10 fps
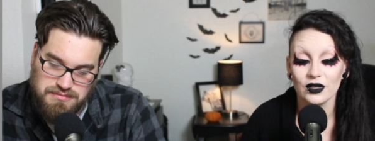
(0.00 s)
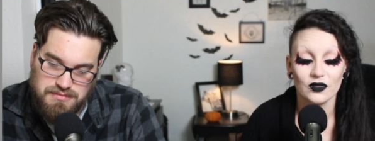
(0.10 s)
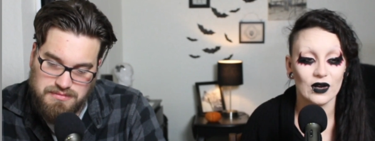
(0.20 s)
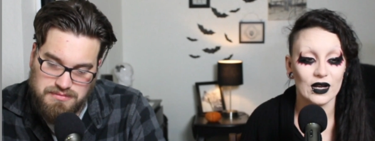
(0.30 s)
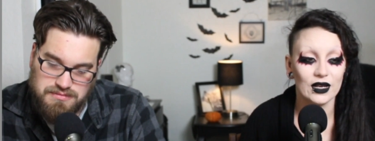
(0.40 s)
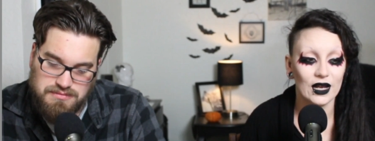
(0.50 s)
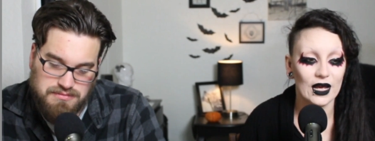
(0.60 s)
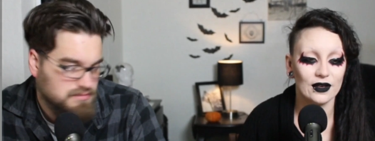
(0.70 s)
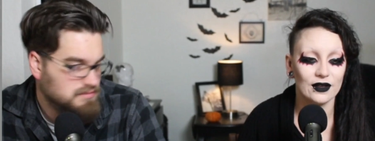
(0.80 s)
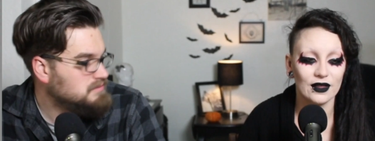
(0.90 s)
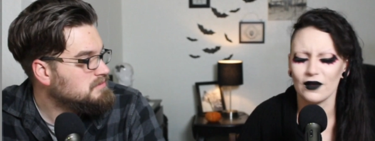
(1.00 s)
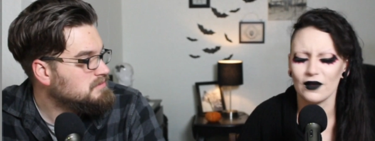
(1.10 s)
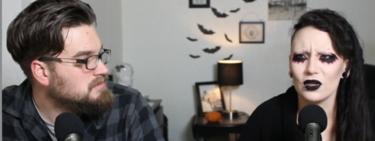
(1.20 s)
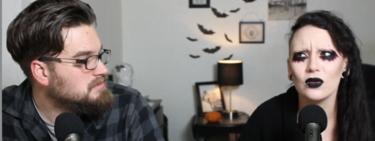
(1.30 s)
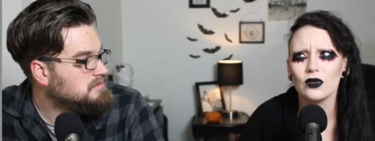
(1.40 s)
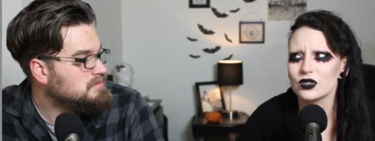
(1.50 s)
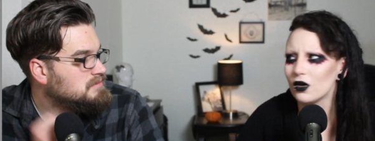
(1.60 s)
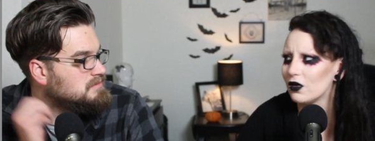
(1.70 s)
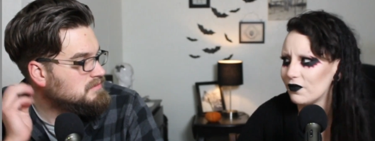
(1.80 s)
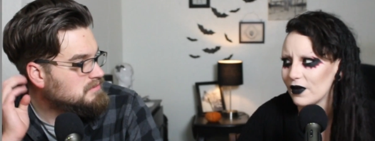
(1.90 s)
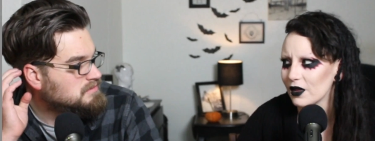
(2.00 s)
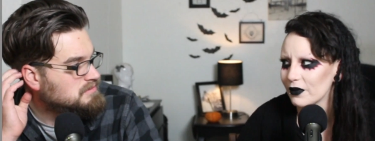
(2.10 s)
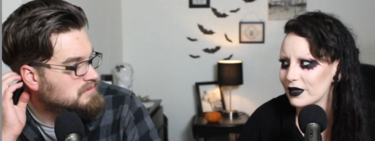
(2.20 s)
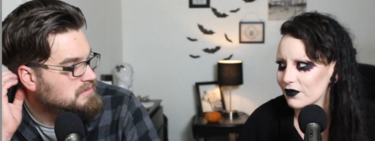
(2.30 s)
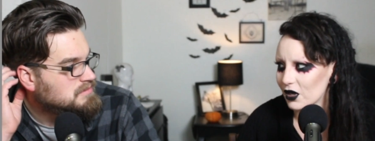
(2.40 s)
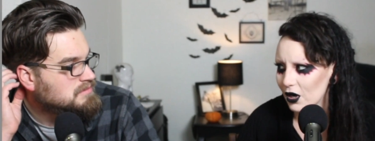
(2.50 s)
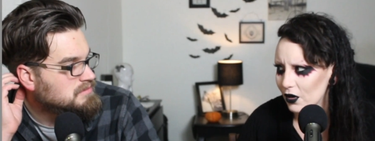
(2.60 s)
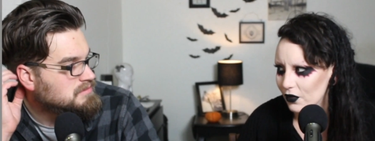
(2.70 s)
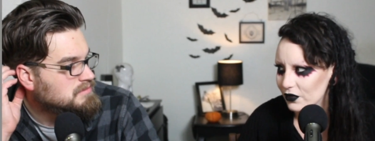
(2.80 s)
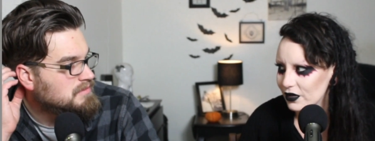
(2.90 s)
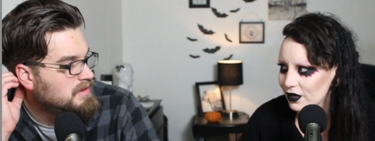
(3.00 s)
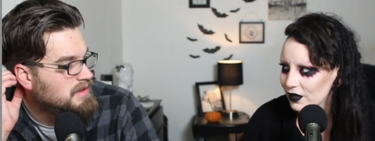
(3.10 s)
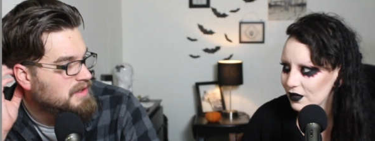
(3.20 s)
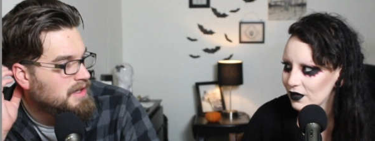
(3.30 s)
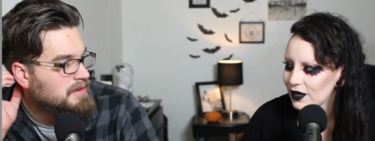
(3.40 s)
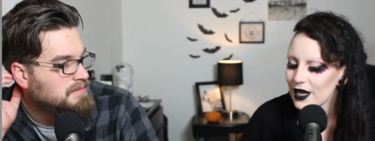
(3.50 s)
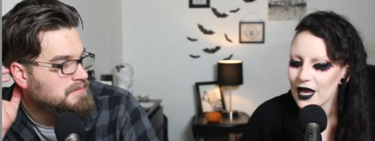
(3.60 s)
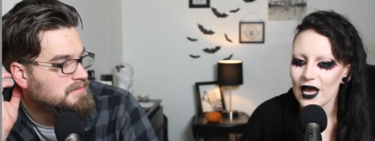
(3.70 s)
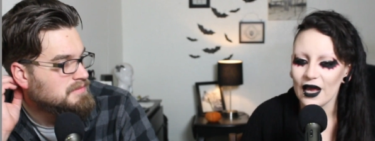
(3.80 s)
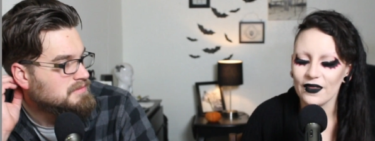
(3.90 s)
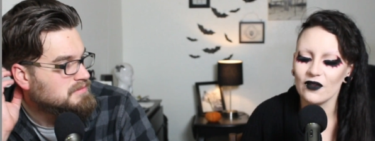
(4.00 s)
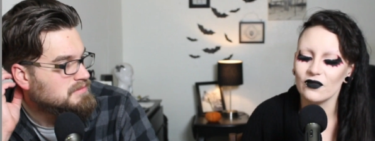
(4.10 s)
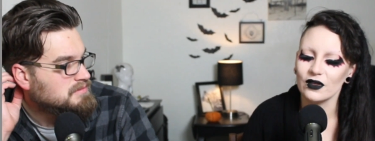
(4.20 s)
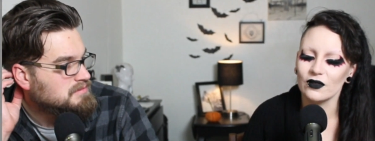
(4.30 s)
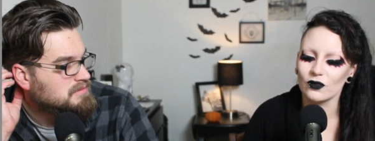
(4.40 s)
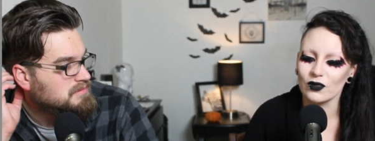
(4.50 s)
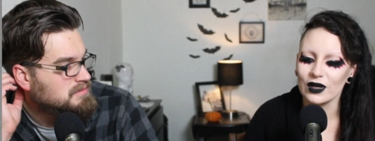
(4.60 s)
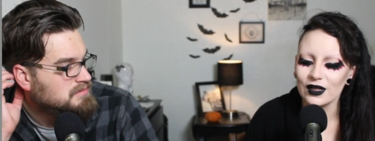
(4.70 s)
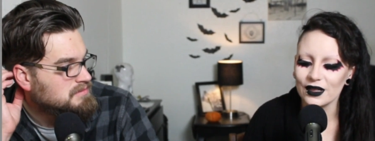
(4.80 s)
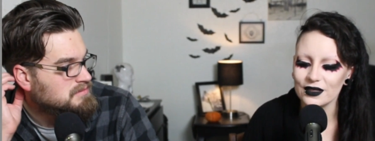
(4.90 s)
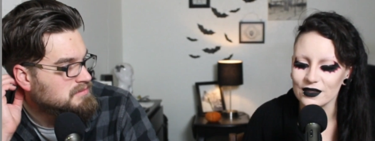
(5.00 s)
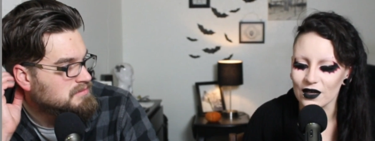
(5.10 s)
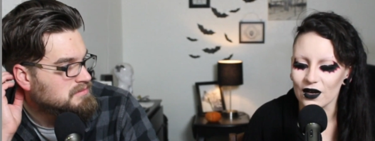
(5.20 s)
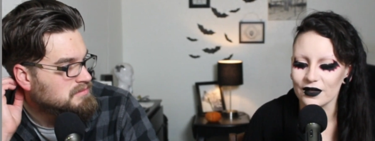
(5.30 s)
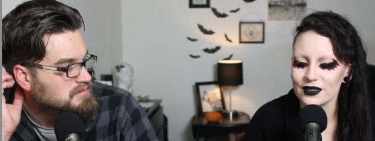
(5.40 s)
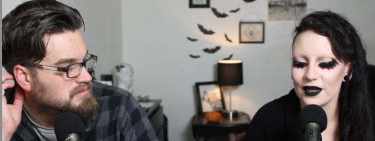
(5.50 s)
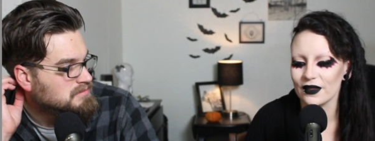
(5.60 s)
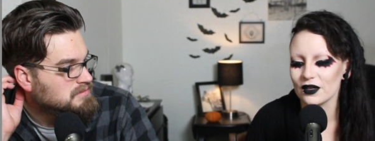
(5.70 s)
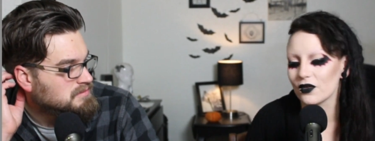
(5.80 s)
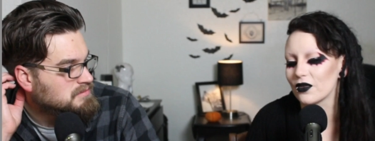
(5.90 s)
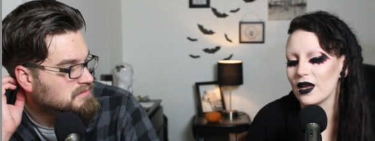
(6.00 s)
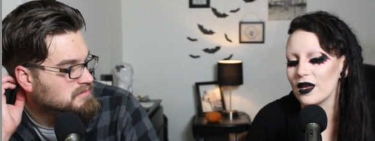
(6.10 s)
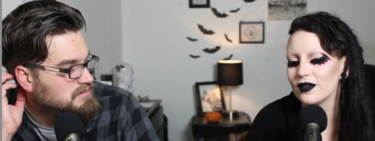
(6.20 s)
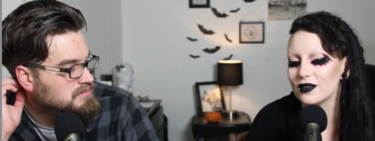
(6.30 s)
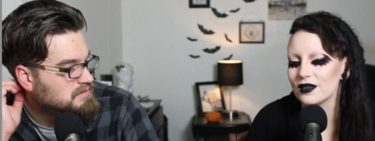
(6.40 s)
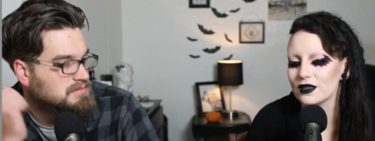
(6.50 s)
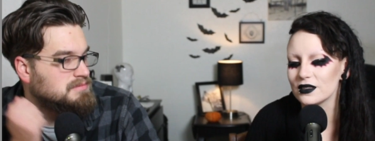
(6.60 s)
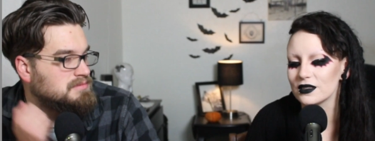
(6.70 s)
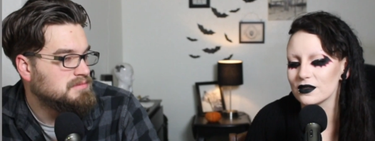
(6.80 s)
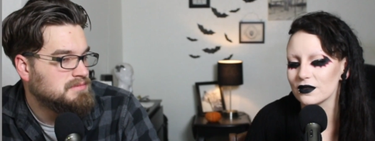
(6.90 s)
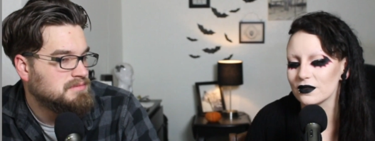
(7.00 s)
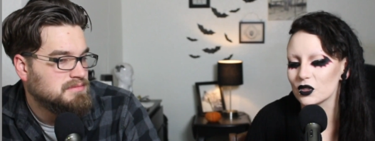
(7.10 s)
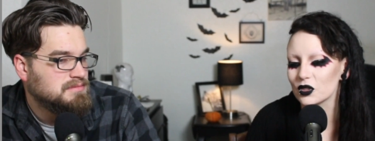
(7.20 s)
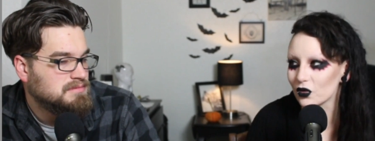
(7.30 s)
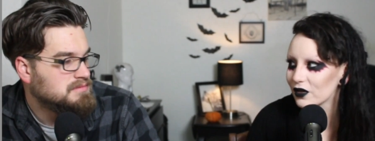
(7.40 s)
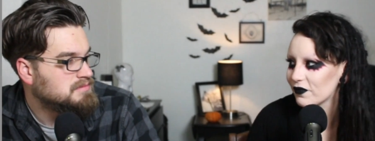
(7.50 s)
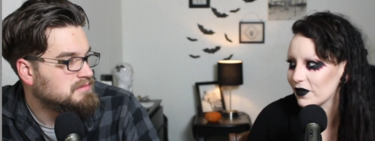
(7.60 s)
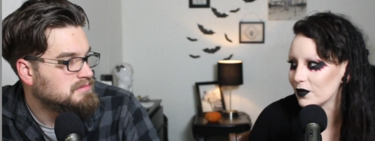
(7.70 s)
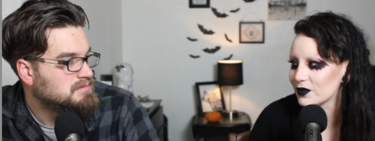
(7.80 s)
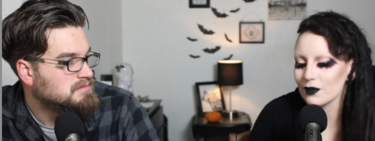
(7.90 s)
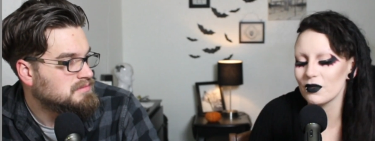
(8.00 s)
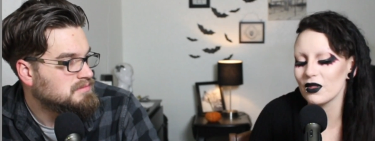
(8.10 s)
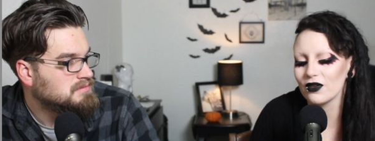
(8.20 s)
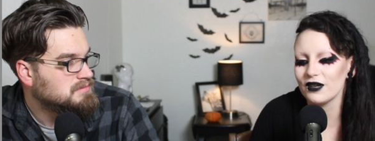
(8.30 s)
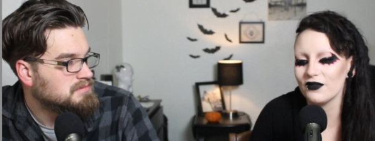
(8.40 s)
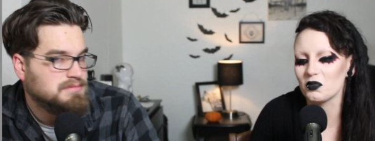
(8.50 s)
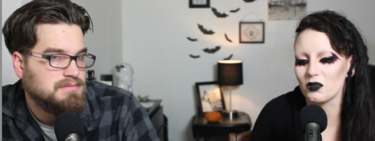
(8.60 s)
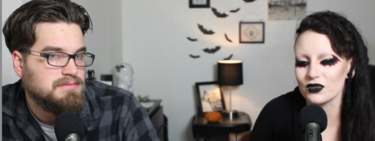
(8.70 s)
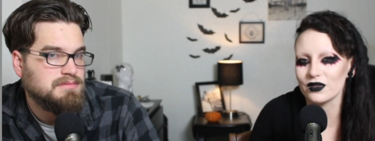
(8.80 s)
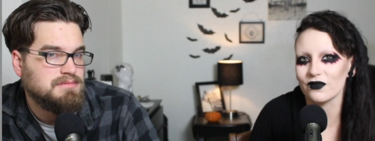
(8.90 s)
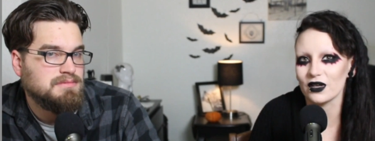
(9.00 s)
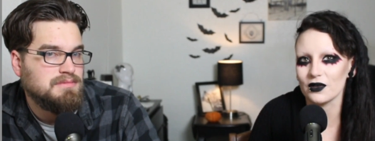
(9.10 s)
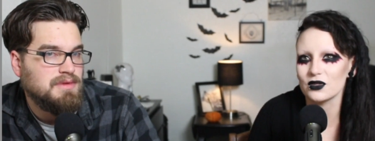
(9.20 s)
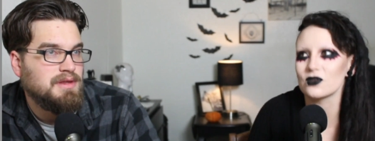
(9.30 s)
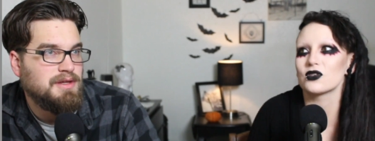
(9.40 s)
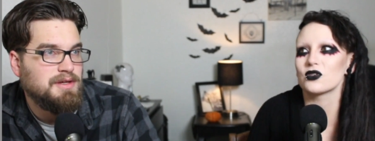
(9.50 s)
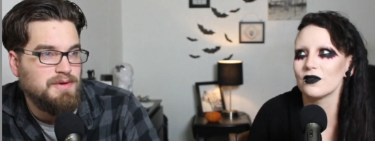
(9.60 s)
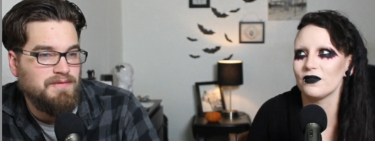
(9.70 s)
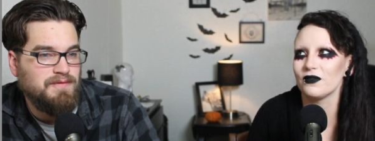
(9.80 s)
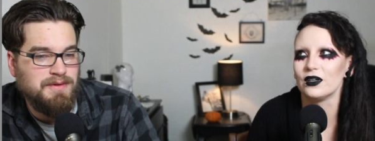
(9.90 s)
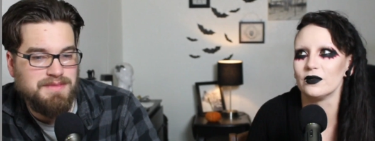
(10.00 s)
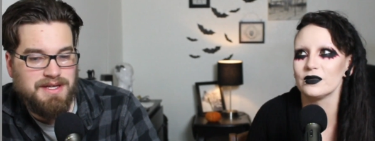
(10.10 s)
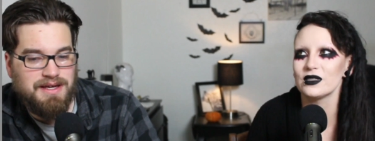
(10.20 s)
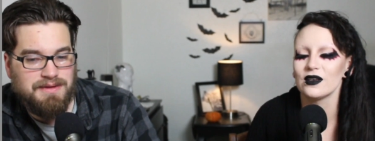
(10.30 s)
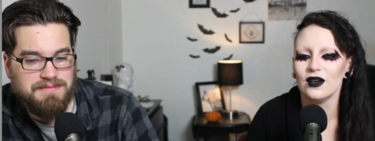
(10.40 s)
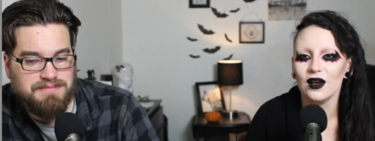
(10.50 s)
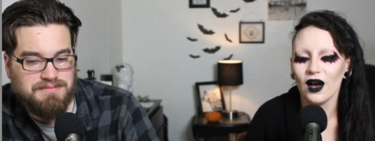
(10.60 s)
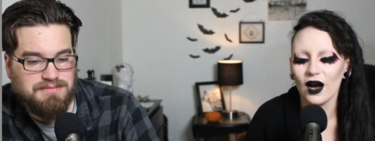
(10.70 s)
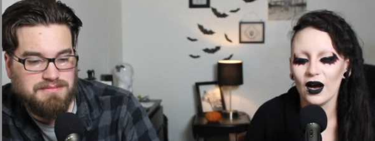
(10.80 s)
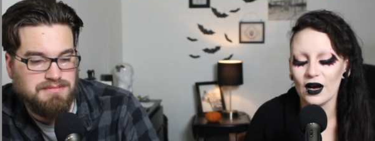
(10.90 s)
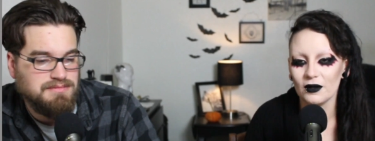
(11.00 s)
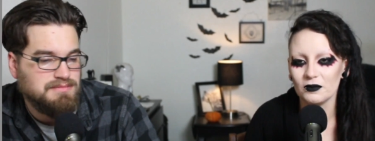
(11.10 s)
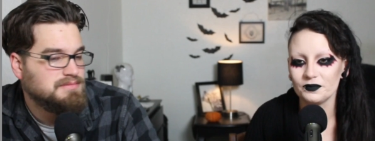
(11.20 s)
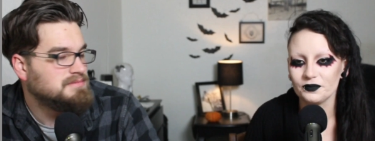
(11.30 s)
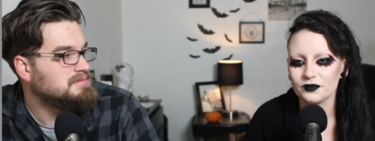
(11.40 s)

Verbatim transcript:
Speaker 1: right? And that have huge cult followings of their own. Yeah. And they've written these songs and then created these short films. I mean, they're not even music videos; they're short, they're short films. films yeah. Um,